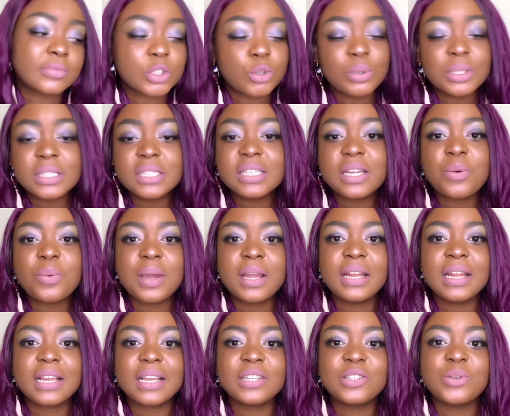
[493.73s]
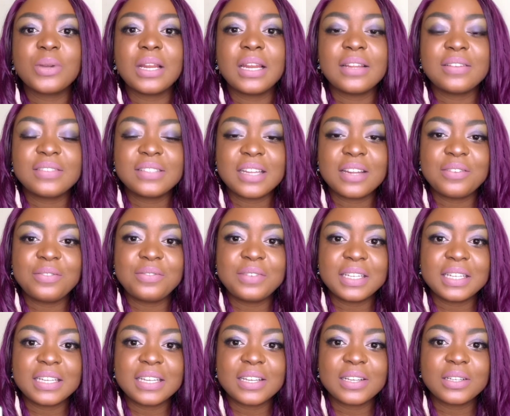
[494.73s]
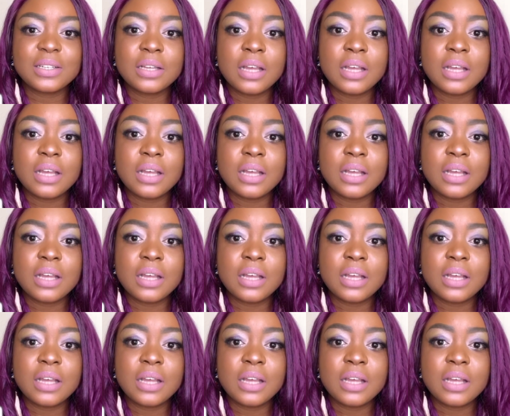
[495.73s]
once in a while I can do a lifestyle video.